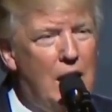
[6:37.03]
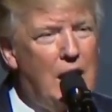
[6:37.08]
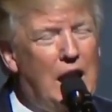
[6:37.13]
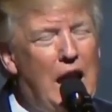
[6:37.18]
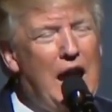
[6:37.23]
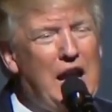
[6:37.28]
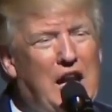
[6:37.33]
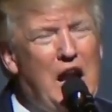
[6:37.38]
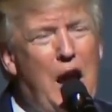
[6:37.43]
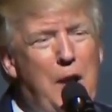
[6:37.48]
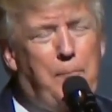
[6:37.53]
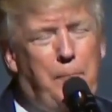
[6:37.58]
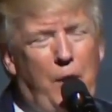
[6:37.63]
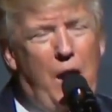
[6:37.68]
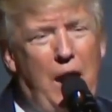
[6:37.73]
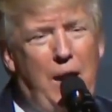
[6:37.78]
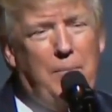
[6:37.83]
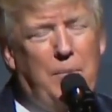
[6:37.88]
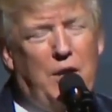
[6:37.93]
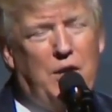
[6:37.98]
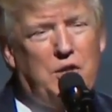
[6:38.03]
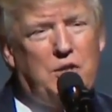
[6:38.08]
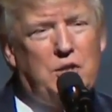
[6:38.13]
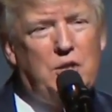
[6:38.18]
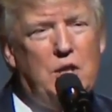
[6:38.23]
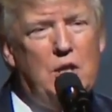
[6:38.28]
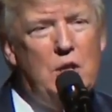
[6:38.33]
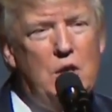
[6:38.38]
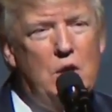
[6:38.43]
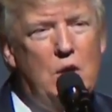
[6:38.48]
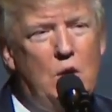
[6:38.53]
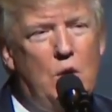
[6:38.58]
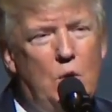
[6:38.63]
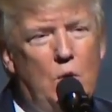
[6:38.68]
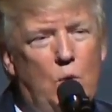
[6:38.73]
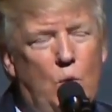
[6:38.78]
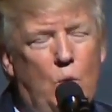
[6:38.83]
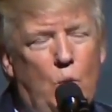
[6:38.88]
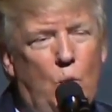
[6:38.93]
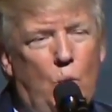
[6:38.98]
And like I promised,
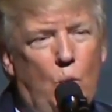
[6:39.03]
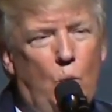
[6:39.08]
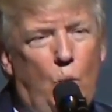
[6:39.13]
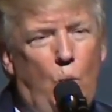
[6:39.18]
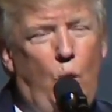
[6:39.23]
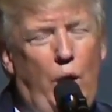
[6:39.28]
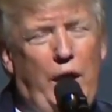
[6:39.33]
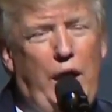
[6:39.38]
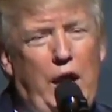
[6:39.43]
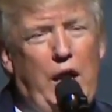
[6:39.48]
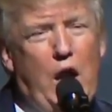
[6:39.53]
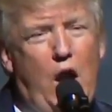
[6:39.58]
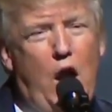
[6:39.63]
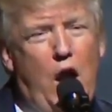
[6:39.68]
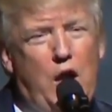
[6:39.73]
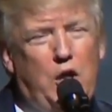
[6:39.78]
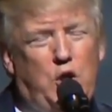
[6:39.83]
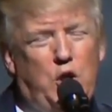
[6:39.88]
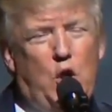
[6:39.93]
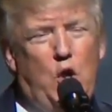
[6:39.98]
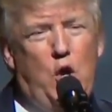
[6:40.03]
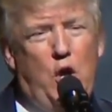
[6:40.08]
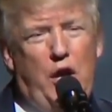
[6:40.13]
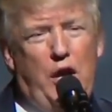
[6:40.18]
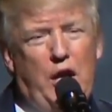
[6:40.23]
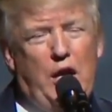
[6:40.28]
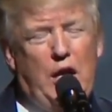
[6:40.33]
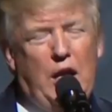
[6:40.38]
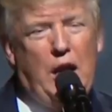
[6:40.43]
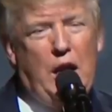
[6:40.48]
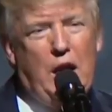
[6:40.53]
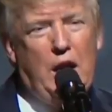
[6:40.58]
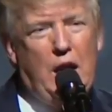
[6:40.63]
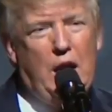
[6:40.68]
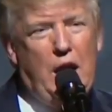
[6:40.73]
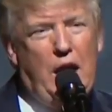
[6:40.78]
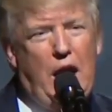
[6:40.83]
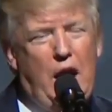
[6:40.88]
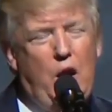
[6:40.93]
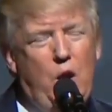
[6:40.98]
we are doing
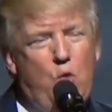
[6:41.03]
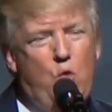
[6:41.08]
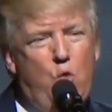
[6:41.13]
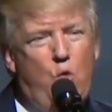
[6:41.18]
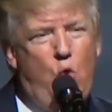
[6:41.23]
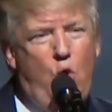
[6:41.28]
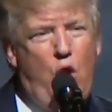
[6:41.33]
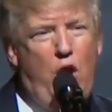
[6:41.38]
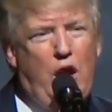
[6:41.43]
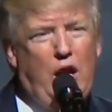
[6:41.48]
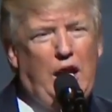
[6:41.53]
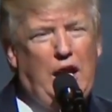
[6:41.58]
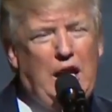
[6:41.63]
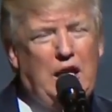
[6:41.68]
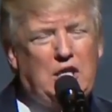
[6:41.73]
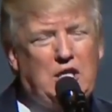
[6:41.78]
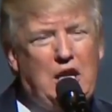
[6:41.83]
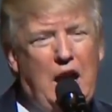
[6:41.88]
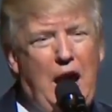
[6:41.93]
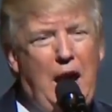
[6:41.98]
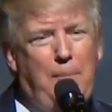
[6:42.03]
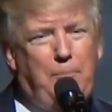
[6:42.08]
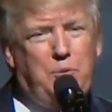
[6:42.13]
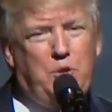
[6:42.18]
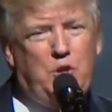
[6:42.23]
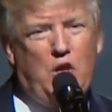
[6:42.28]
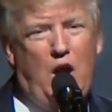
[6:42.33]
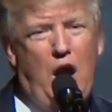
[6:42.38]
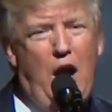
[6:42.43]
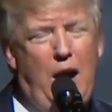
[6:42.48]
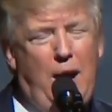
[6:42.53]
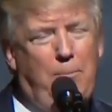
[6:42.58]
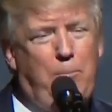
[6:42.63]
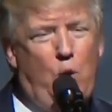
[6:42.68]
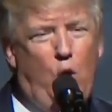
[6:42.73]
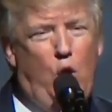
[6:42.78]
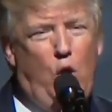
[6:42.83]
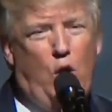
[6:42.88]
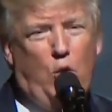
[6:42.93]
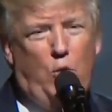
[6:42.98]
a really top
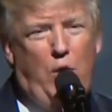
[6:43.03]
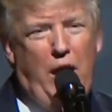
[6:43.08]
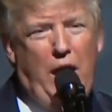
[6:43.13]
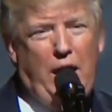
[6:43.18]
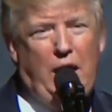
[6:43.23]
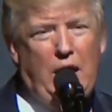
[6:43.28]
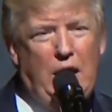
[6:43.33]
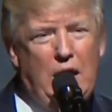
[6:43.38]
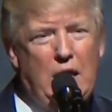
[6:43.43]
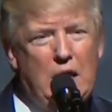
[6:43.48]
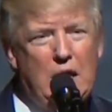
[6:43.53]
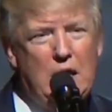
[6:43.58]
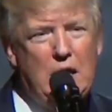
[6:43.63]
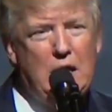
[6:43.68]
job already.